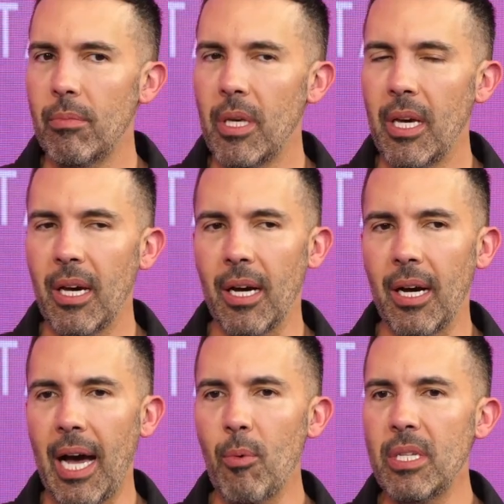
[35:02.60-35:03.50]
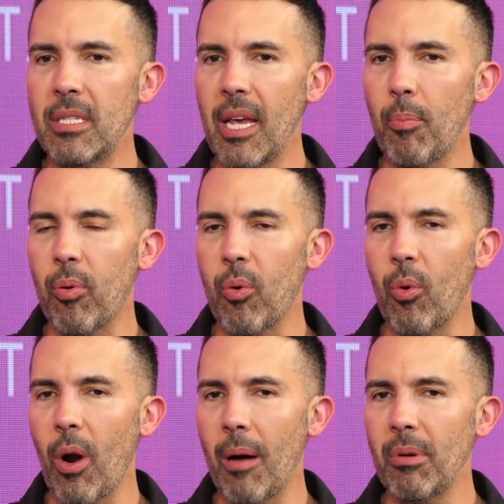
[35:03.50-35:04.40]
Yeah, I would say
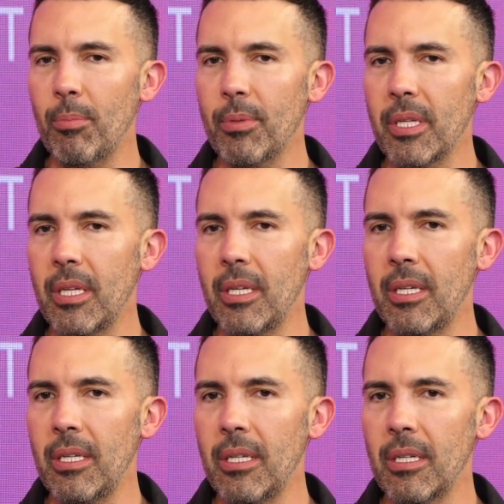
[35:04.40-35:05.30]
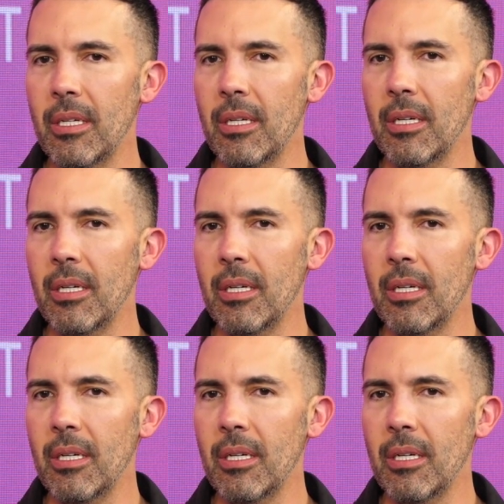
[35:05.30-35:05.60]
probably